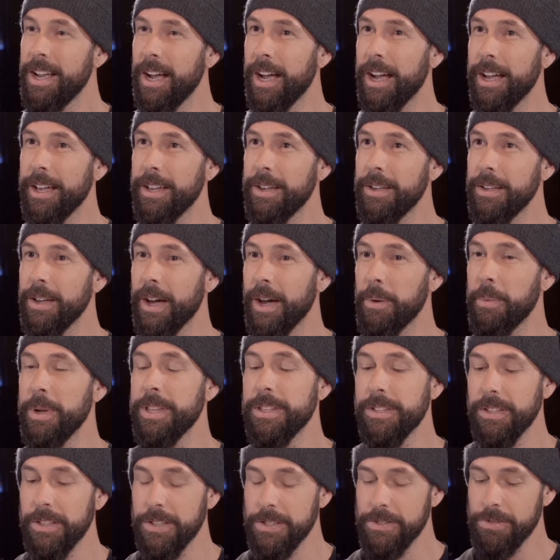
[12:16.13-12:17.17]
I, I
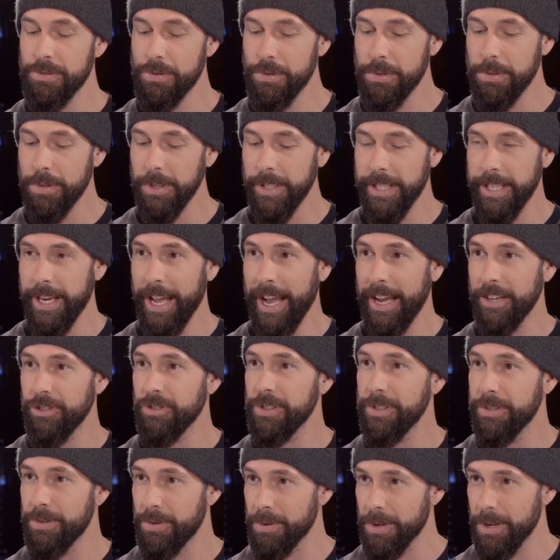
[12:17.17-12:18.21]
went to school in
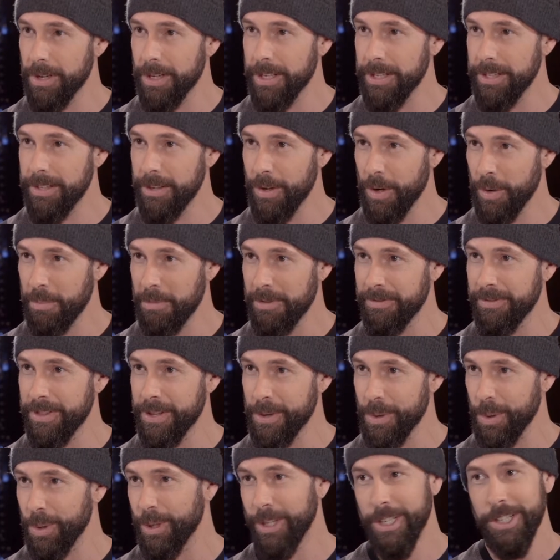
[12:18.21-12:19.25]
Ashland, Oregon, home of
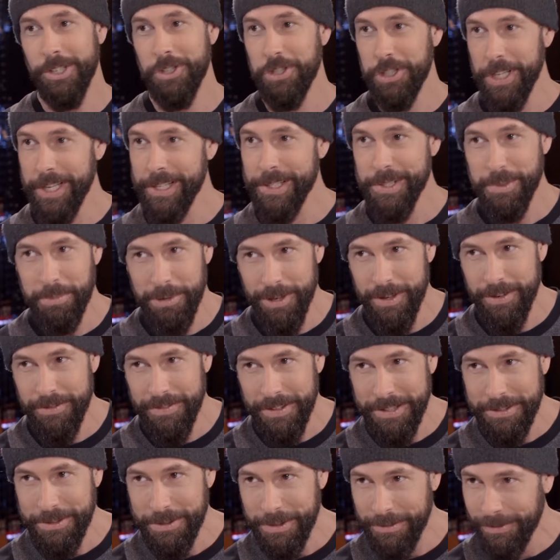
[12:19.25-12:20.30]
the Oregon Shakespeare
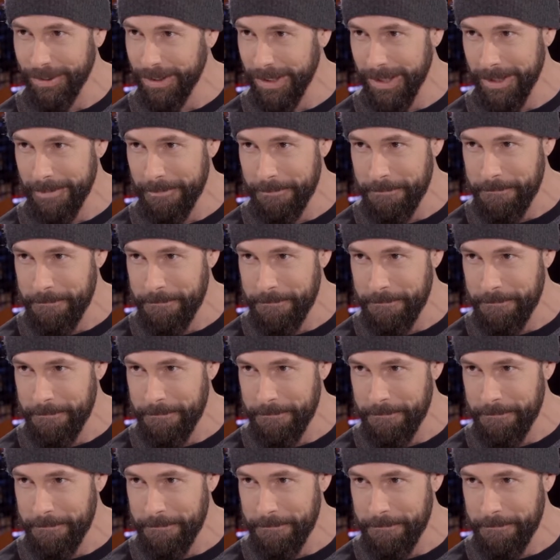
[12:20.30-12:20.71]
Festival.